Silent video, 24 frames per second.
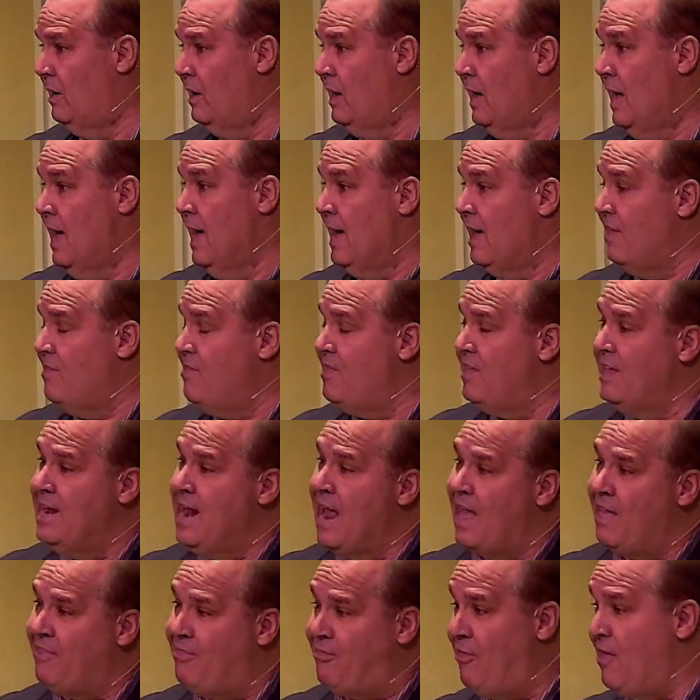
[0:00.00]
And then I
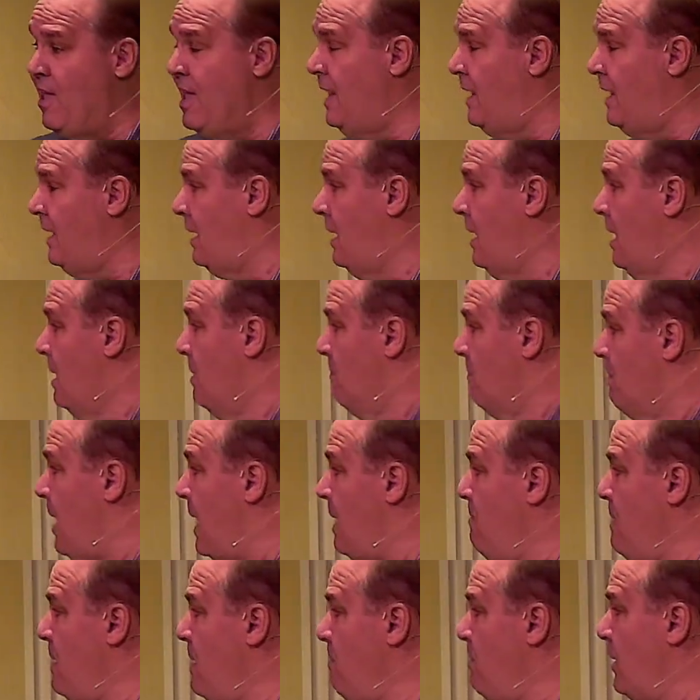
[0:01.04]
think
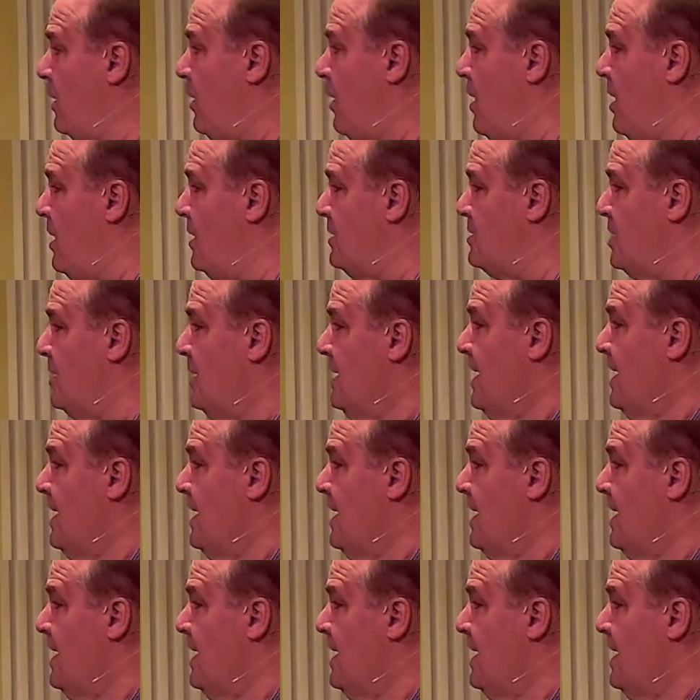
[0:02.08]
maybe because,